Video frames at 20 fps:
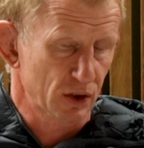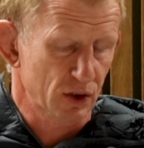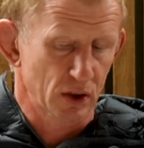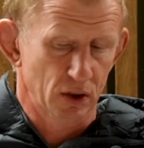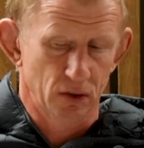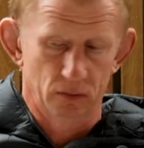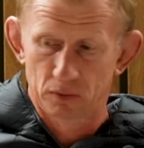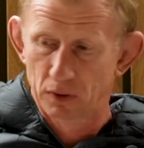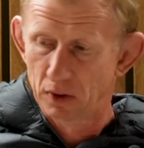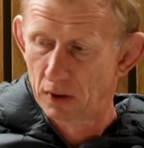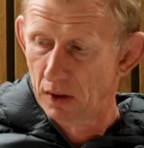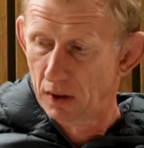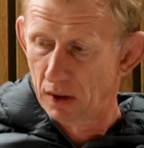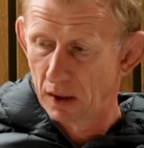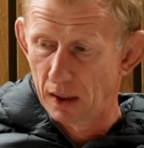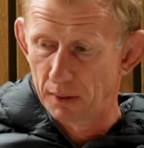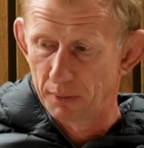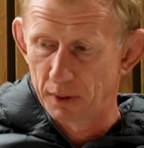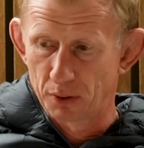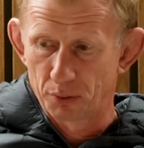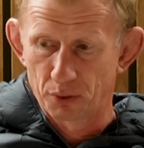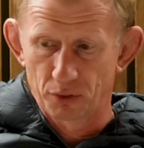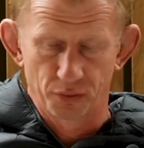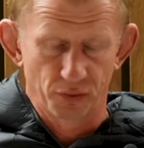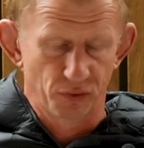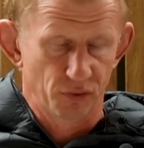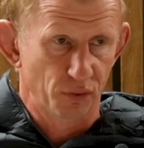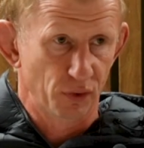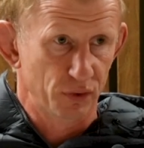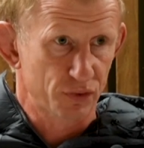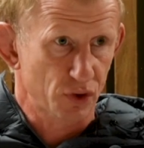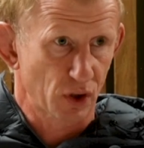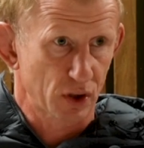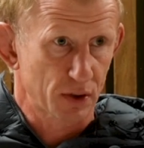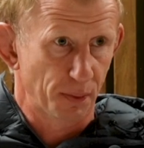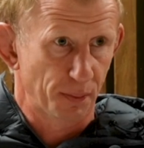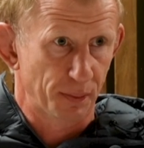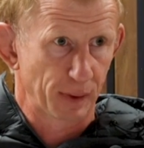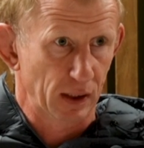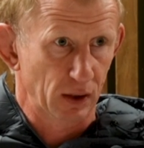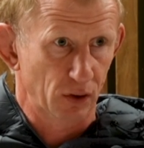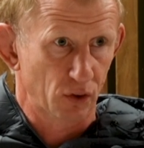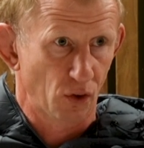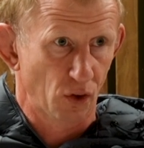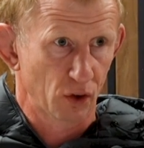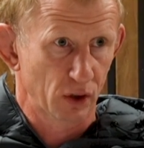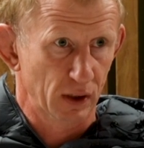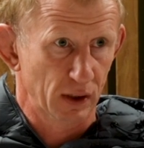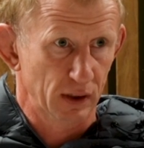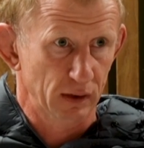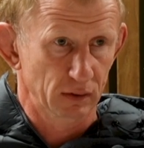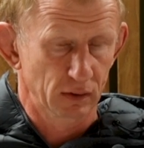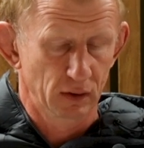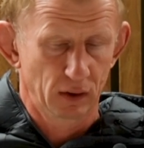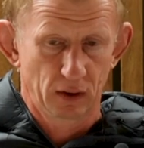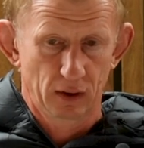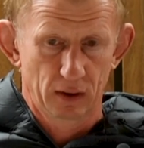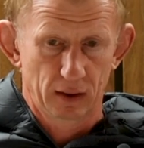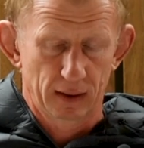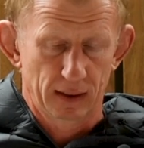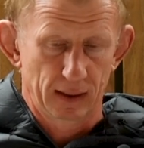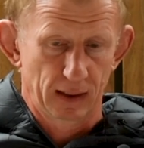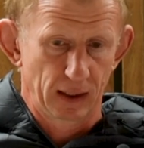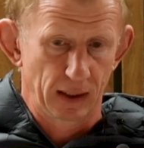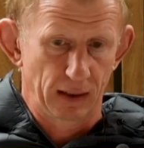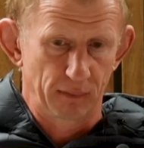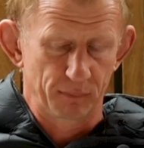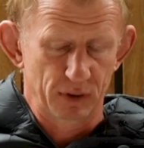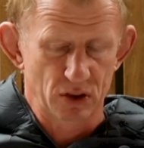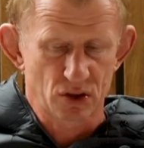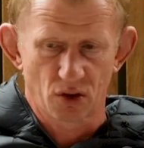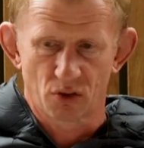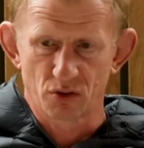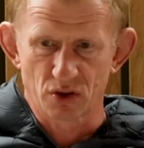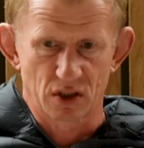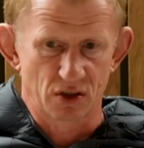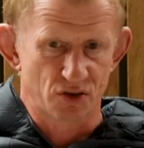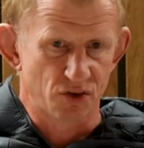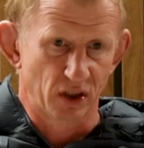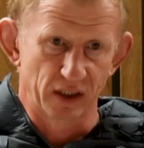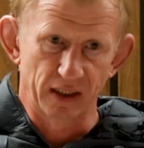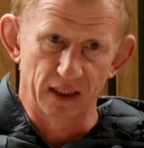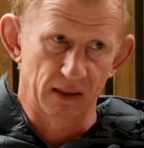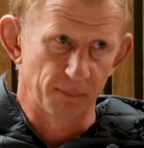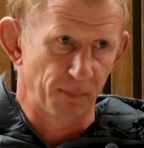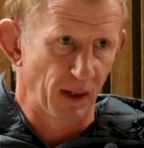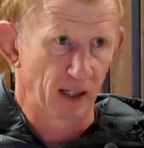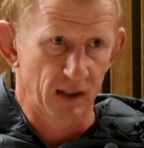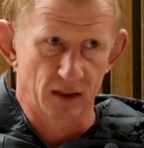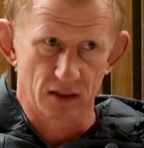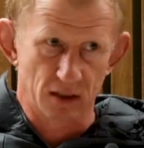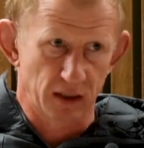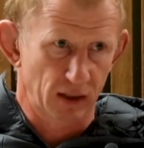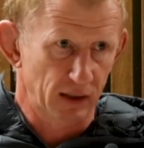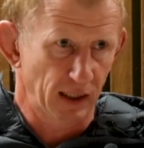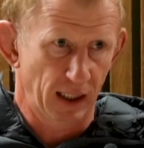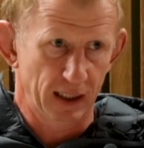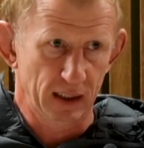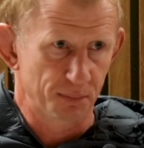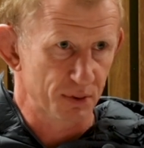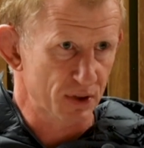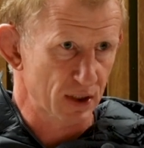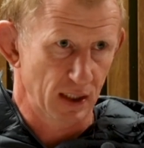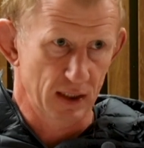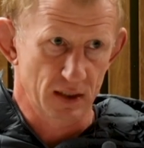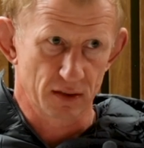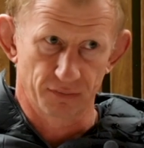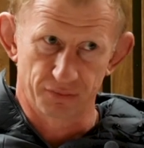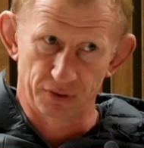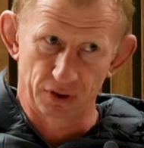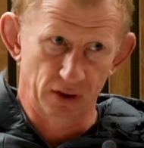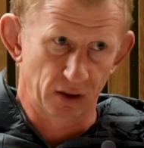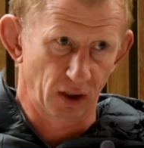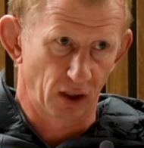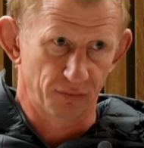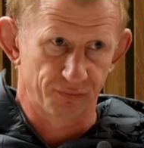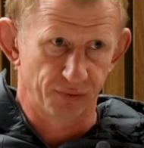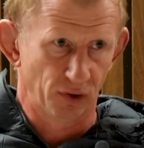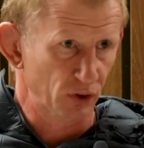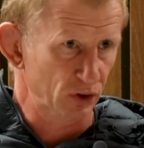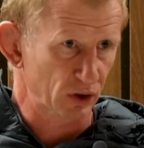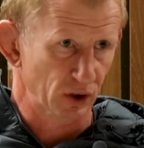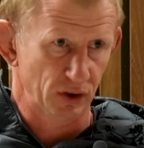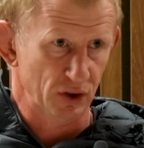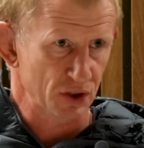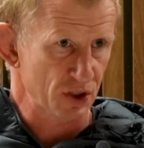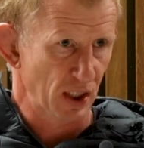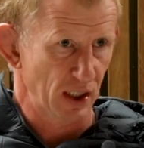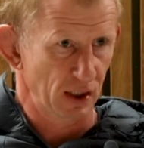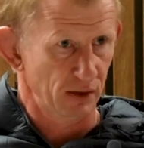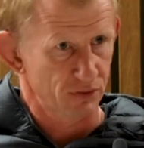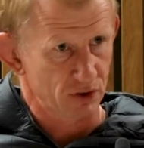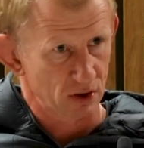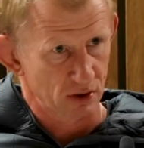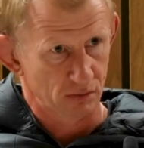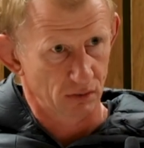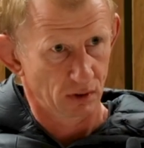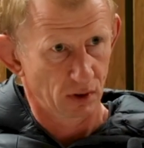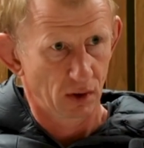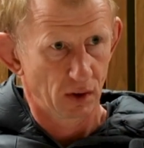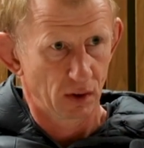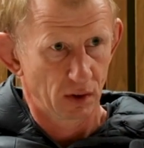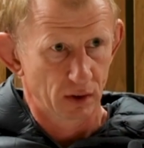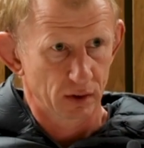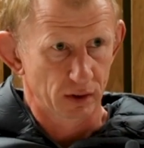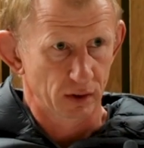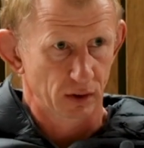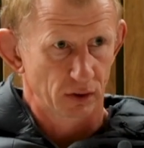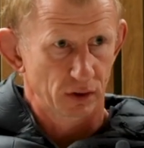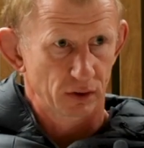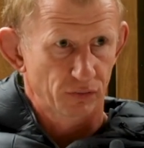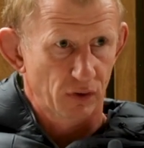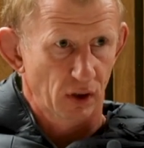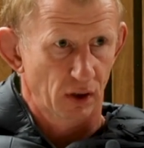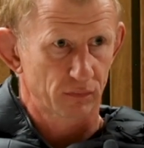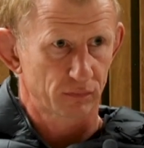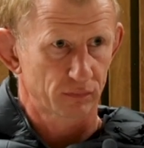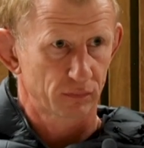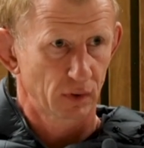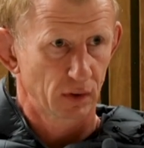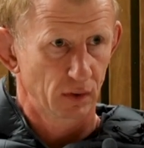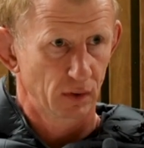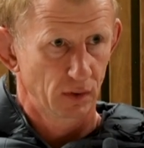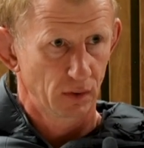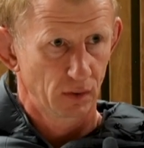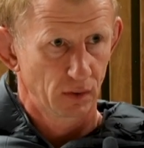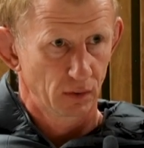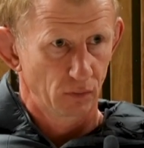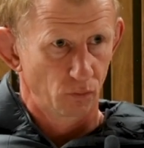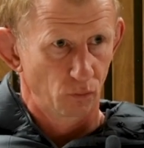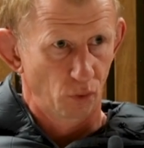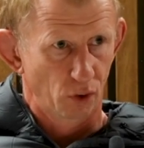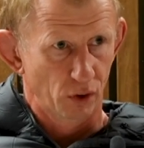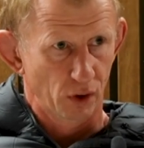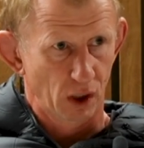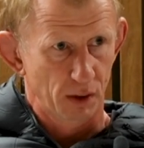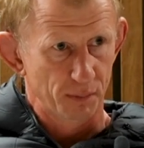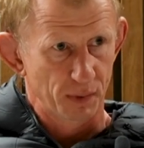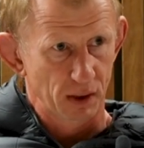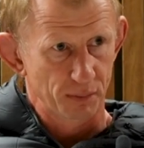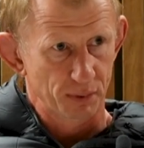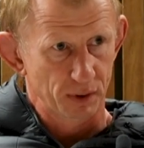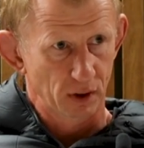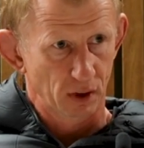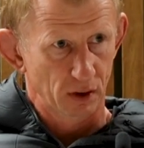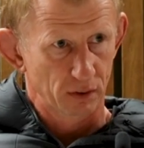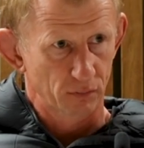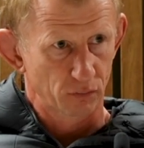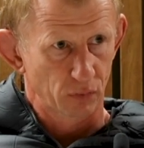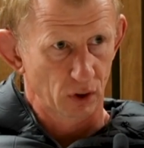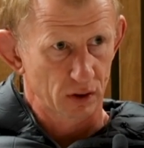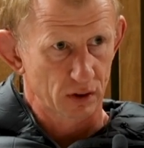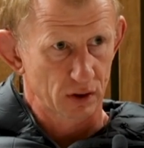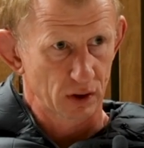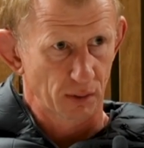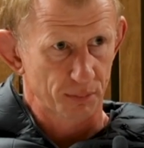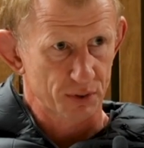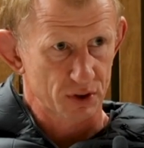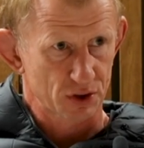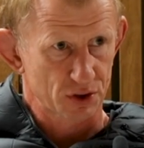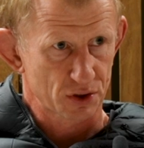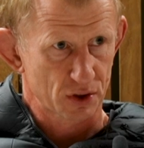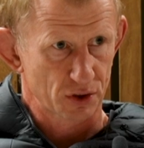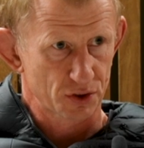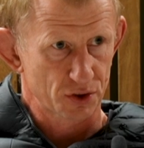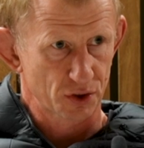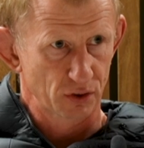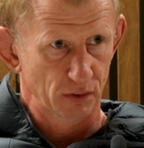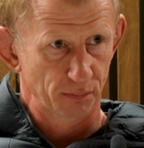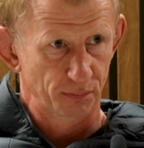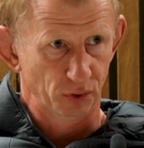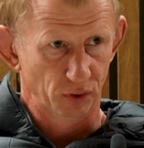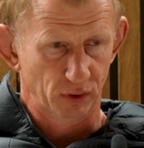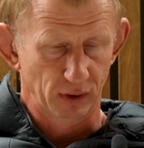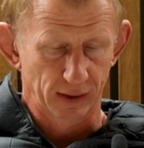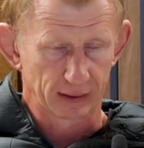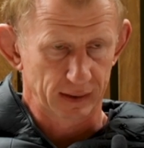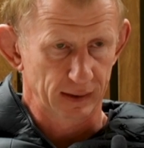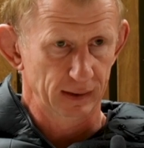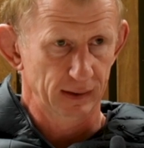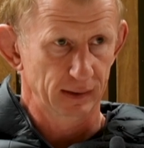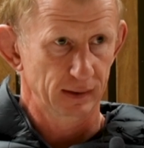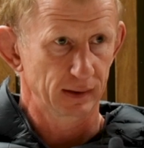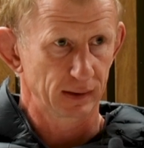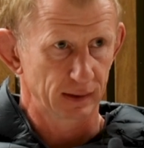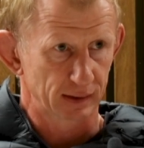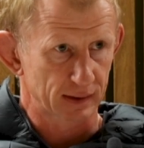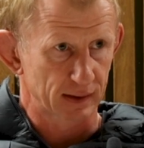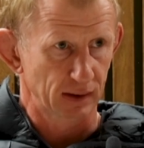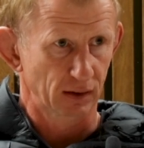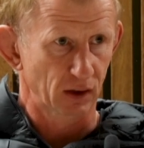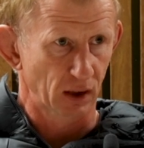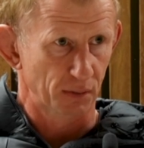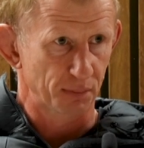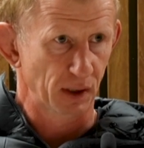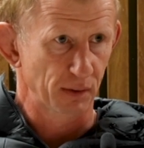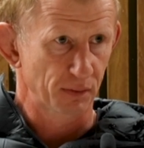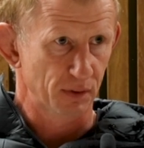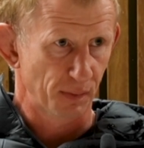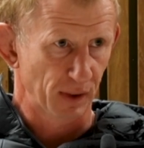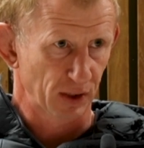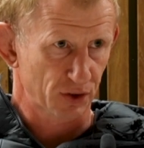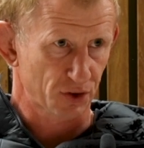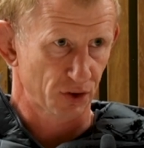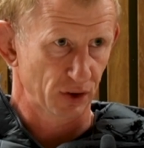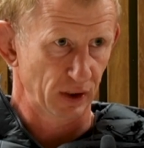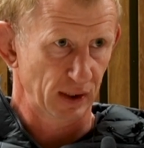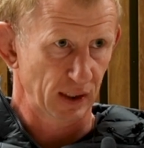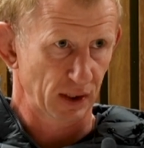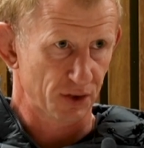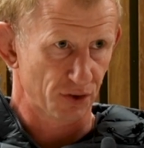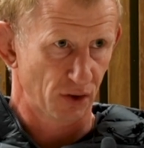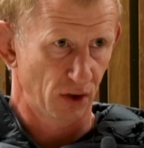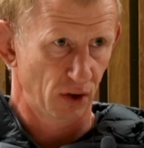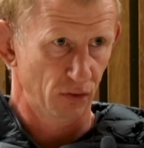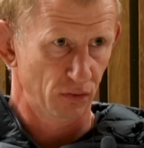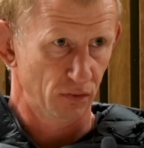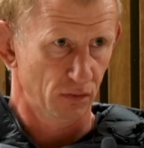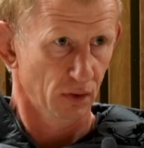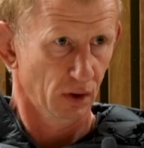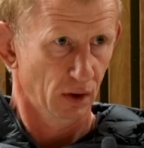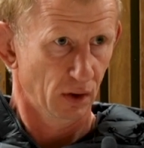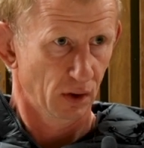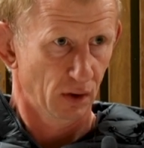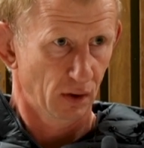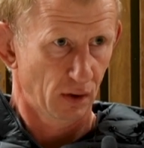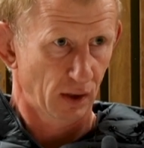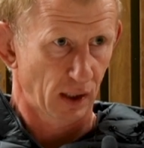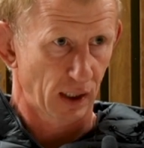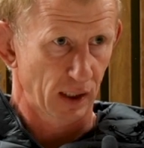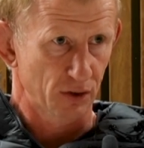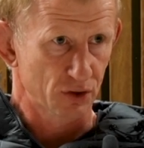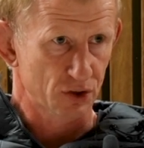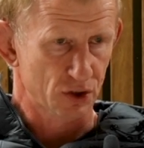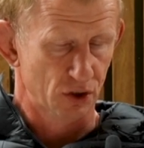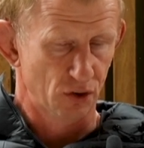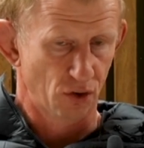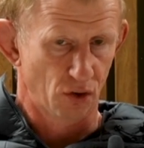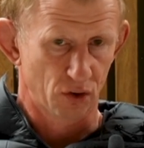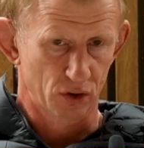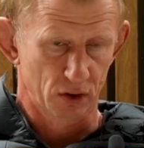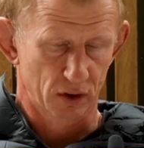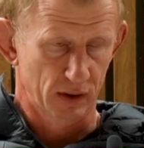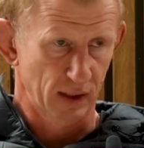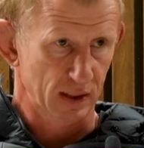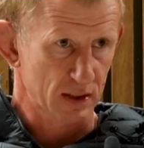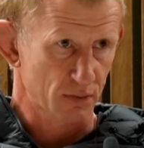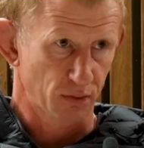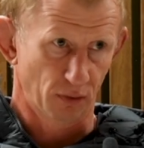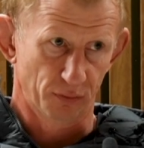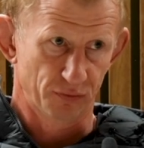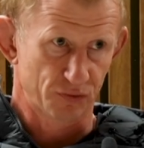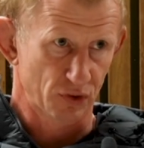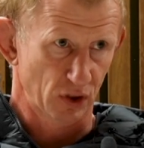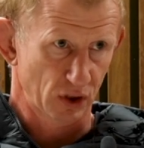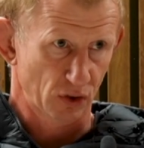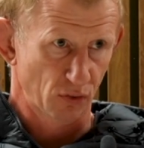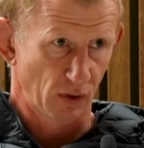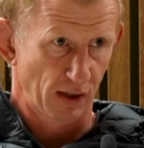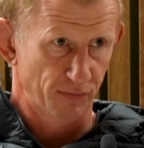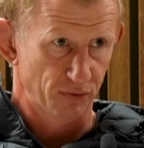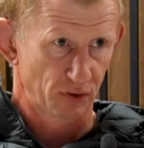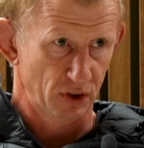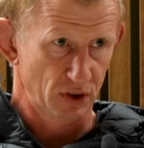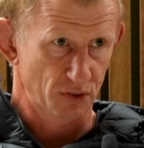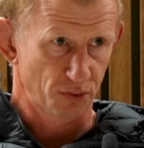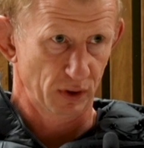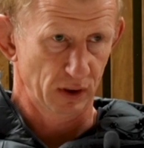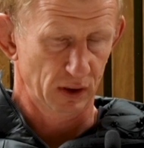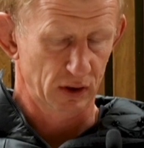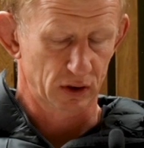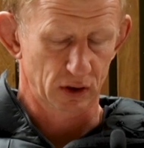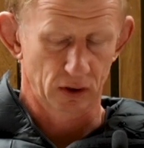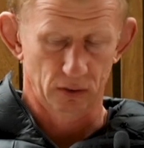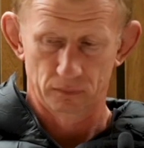So we try to prepare accordingly. It's always the trying to get the balance. 80% of it, you've got to focus on yourselves, and you've got one eye maybe on what the opposition are doing, but you still got to be able to make sure you get your own house in order, and that's what we try to go after this week.